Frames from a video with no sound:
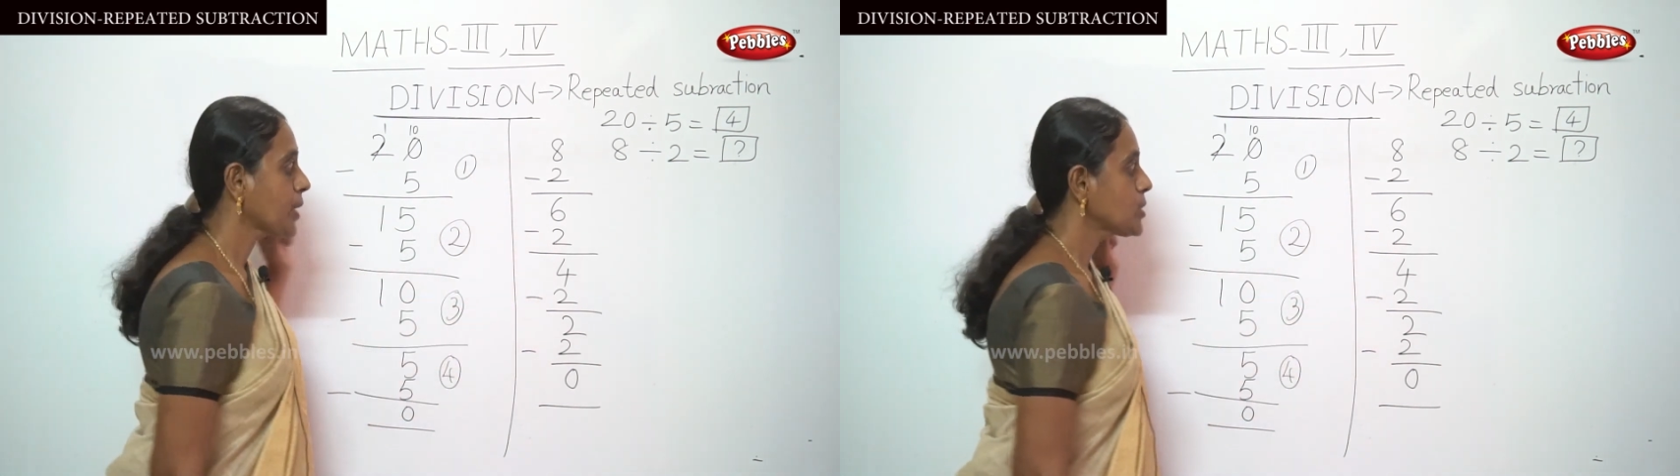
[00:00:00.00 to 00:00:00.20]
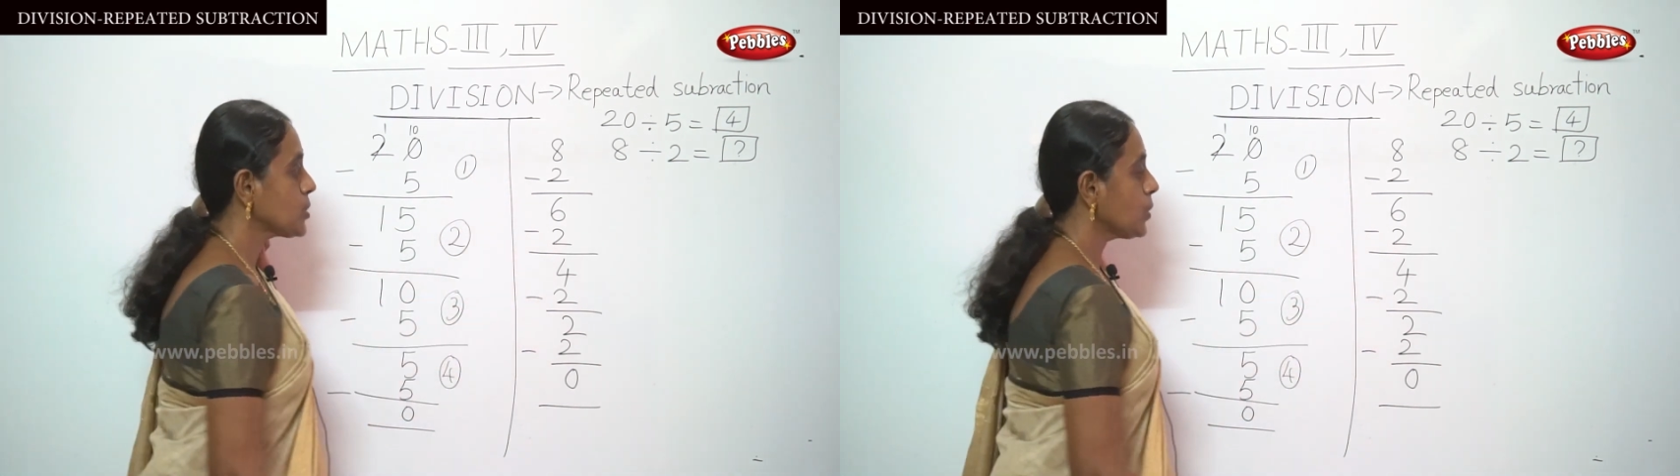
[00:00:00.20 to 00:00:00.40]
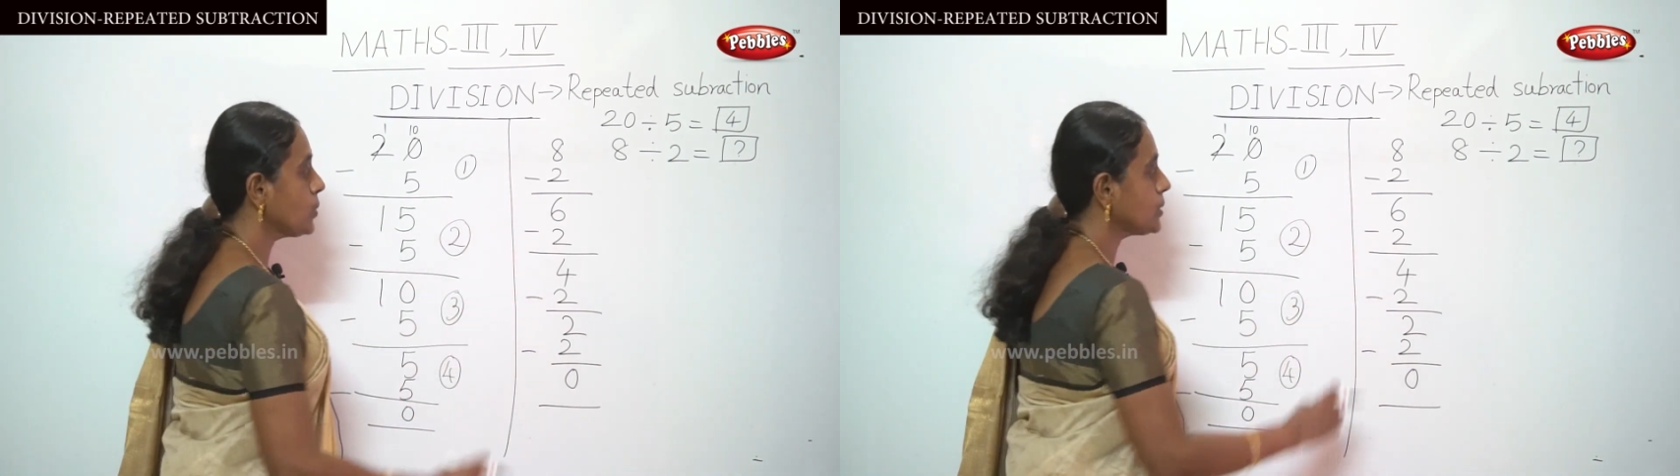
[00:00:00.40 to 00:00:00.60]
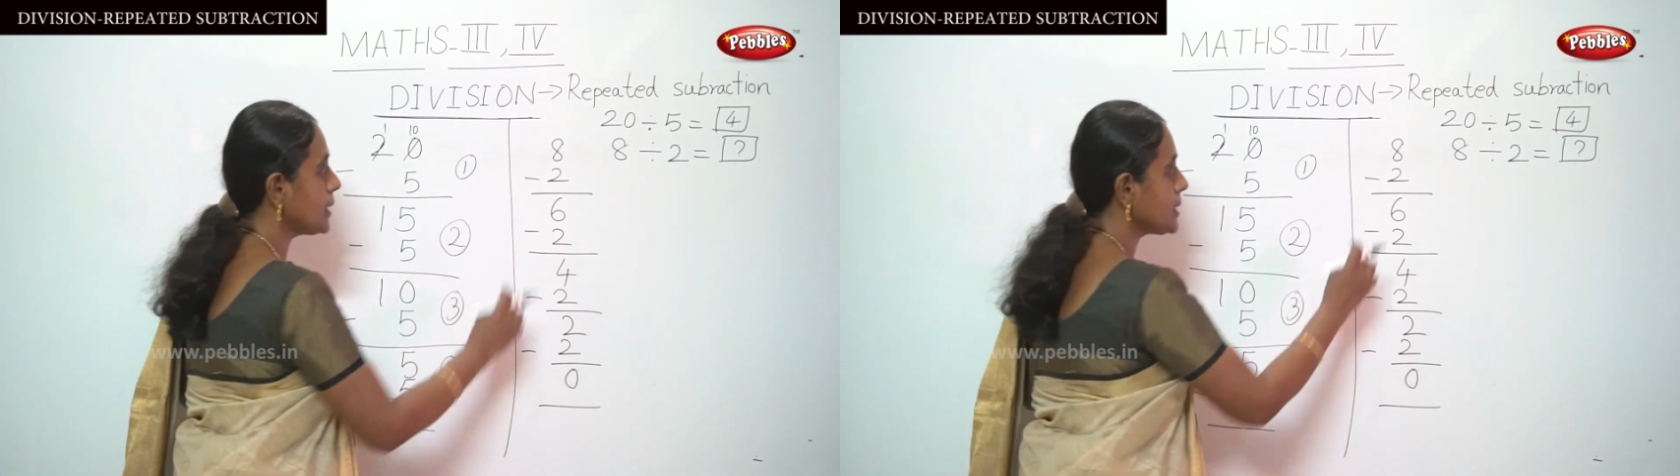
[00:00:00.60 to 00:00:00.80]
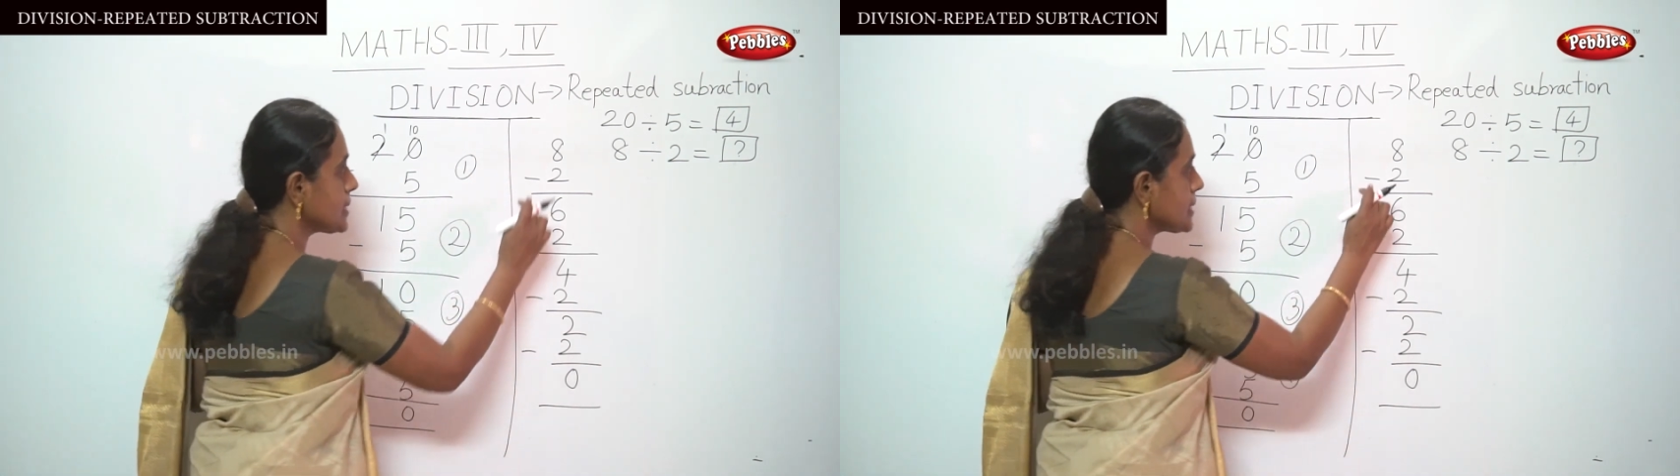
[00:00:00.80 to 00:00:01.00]
So
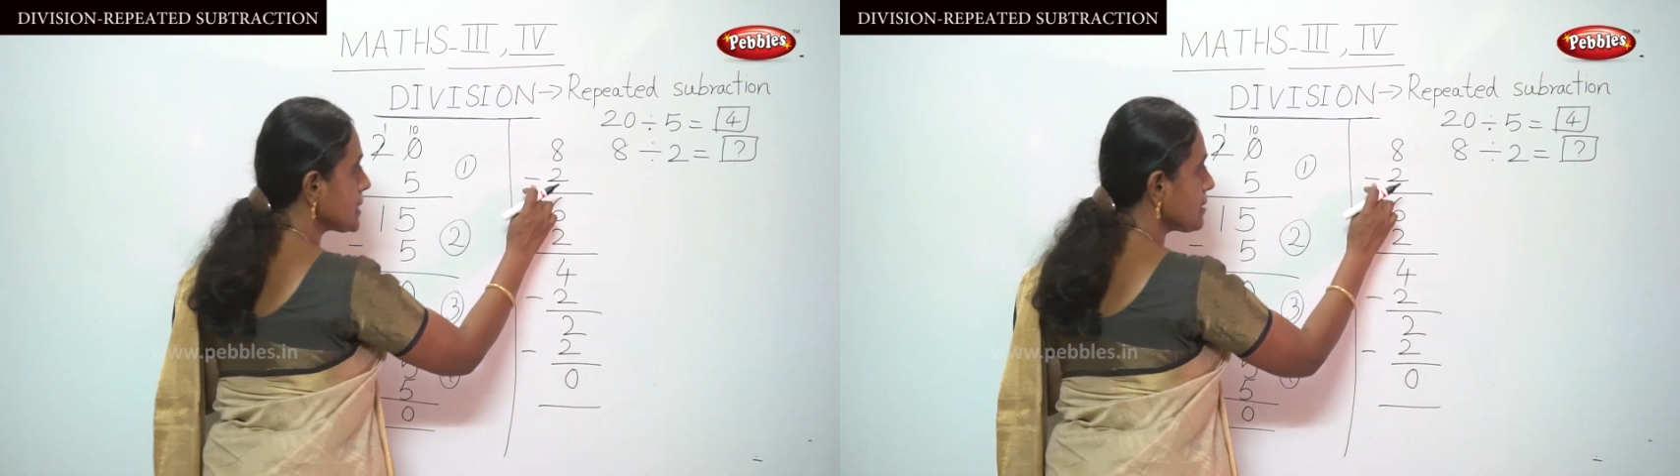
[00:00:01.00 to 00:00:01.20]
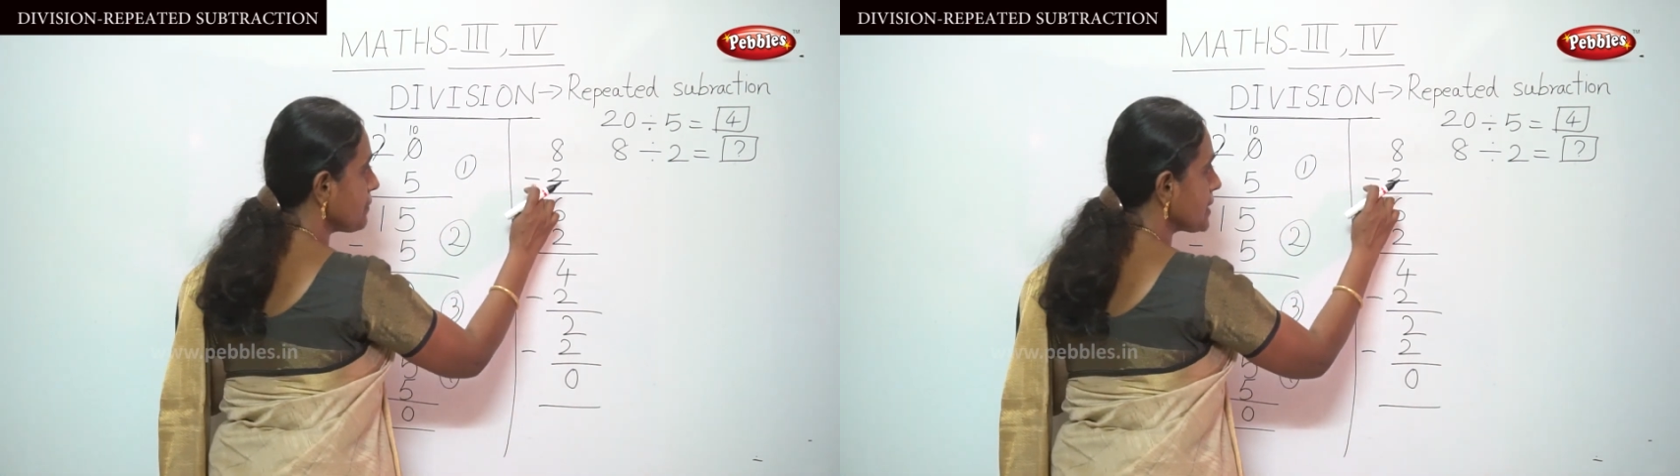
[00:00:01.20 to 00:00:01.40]
that is, this is the